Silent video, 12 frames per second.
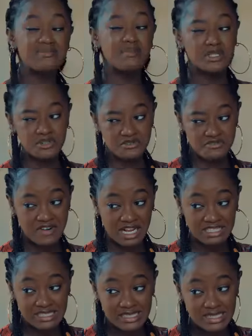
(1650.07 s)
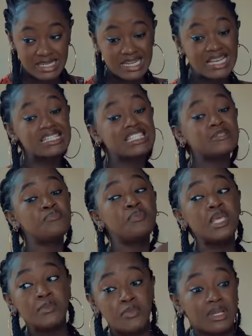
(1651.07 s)
As a matter of fact, his
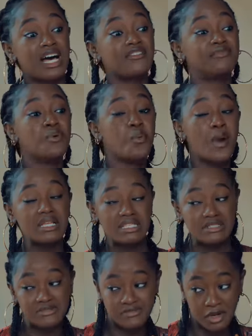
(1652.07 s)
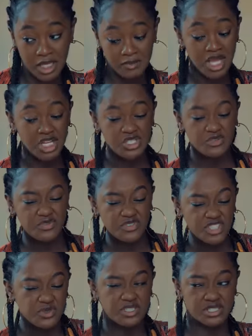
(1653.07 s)
people have been waiting for him to
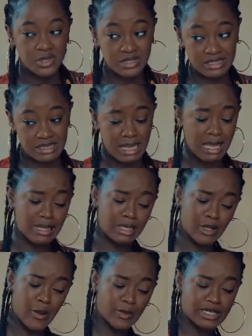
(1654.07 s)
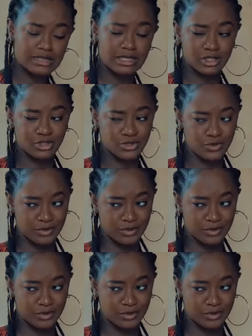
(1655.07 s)
finish with his studies and then come and ascend the